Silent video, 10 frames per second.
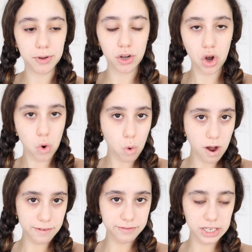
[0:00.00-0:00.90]
a
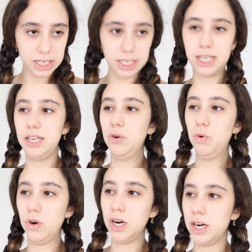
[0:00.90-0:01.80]
coffee,
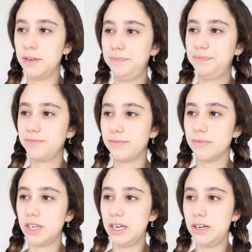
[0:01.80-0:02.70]
or
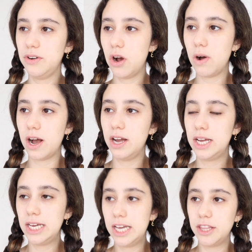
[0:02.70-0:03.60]
I don't know.
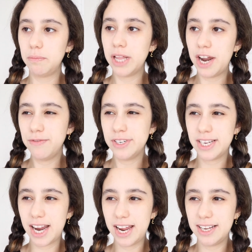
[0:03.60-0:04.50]
The plan for
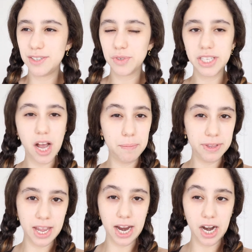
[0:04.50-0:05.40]
today is really up
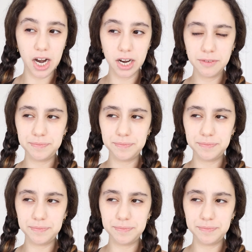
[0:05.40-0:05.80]
in the air.